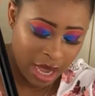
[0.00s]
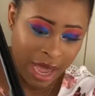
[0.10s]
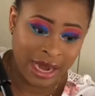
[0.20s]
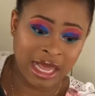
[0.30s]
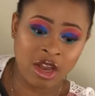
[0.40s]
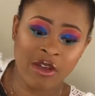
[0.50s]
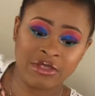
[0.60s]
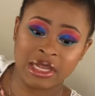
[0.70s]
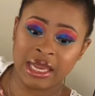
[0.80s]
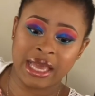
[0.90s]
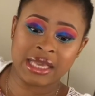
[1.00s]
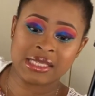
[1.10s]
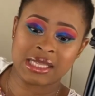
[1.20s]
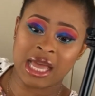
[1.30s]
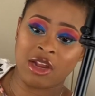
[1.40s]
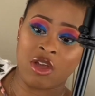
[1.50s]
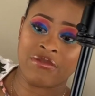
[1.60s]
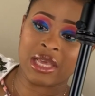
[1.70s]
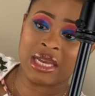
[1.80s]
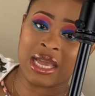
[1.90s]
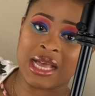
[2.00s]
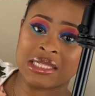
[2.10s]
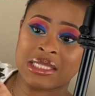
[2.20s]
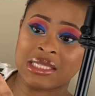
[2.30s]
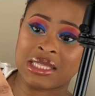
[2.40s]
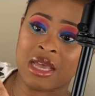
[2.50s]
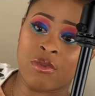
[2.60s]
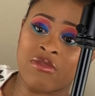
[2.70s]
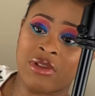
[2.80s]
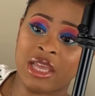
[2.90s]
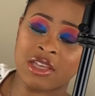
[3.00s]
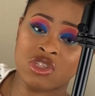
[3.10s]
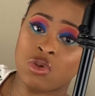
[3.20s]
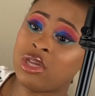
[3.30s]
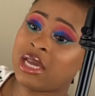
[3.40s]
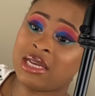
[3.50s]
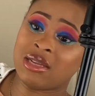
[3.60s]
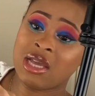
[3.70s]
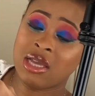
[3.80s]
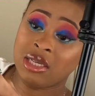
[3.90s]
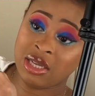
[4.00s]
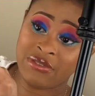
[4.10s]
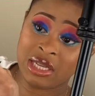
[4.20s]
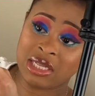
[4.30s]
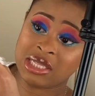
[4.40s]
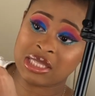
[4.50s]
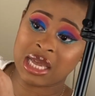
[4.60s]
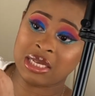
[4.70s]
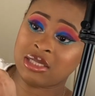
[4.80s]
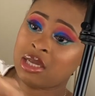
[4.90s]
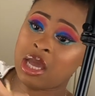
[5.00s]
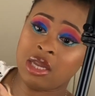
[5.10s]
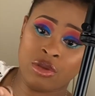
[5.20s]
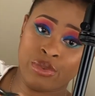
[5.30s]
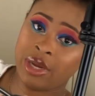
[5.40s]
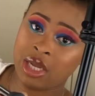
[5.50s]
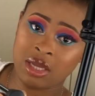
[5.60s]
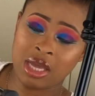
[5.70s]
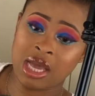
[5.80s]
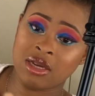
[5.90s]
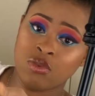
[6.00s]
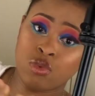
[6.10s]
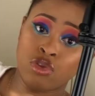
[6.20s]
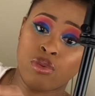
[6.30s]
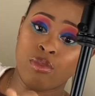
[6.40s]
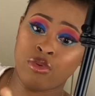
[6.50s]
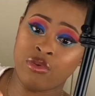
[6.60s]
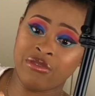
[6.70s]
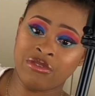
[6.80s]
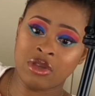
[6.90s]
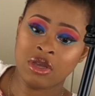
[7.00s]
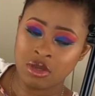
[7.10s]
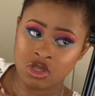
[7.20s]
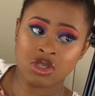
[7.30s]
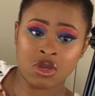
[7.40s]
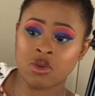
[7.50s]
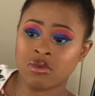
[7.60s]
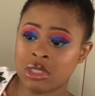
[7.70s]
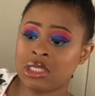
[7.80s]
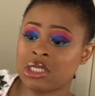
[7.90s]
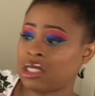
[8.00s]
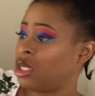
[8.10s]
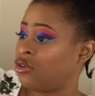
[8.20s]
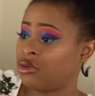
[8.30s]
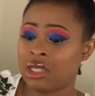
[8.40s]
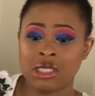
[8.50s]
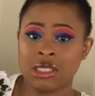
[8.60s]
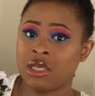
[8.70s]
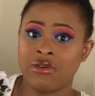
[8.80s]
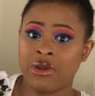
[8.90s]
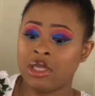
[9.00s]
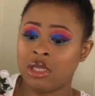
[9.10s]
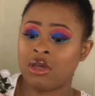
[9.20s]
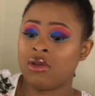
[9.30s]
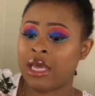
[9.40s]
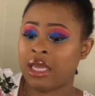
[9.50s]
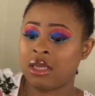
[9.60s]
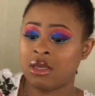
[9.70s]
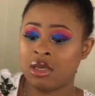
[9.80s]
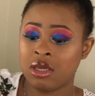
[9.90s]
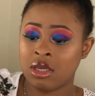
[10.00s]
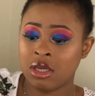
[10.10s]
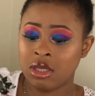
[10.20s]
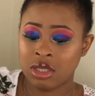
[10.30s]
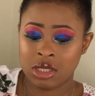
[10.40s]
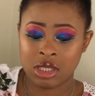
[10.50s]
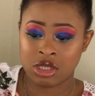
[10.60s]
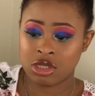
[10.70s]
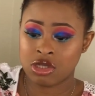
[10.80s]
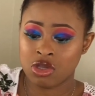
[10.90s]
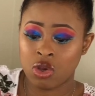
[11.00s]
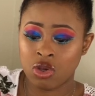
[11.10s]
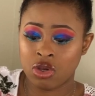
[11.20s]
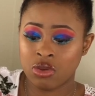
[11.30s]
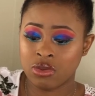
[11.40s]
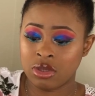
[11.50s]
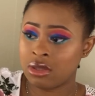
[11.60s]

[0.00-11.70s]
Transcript: And I love the legs. I love that it has this type of leg, so you can definitely stand anywhere and wouldn't move. So this is a great deal. Like, this is so good.